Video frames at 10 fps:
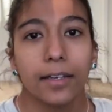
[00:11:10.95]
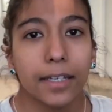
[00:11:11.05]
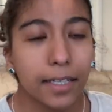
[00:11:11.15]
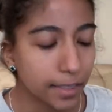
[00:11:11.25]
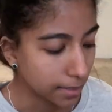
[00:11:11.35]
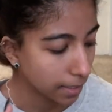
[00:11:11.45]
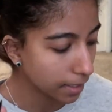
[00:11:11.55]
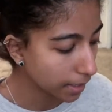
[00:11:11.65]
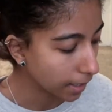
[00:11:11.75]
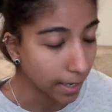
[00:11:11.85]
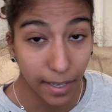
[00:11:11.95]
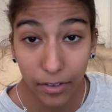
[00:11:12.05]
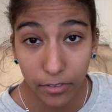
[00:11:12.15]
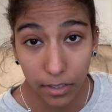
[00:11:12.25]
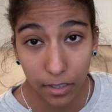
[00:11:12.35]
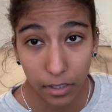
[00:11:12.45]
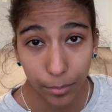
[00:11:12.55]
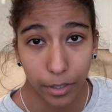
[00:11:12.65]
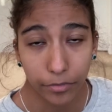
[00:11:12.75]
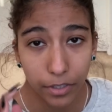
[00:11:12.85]
and I have a little
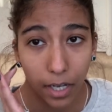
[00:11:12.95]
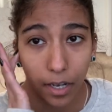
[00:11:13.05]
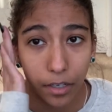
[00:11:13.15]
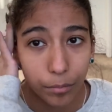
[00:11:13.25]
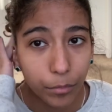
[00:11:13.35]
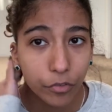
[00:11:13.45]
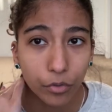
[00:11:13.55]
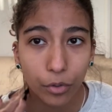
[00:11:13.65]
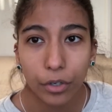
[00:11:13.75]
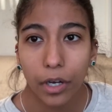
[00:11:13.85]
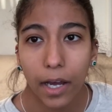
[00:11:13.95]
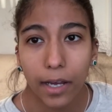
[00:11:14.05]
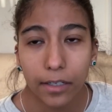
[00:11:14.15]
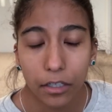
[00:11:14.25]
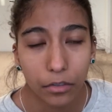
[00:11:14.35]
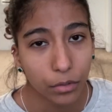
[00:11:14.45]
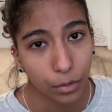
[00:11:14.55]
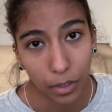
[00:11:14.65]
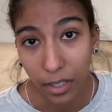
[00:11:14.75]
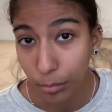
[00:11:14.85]
bit of time before I go
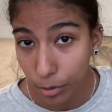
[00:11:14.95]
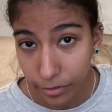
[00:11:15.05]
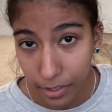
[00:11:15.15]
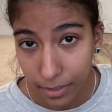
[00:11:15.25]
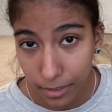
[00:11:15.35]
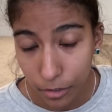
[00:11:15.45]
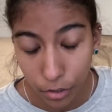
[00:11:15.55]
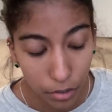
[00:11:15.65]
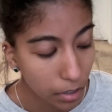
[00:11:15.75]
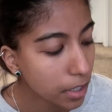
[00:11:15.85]
to a birthday dinner.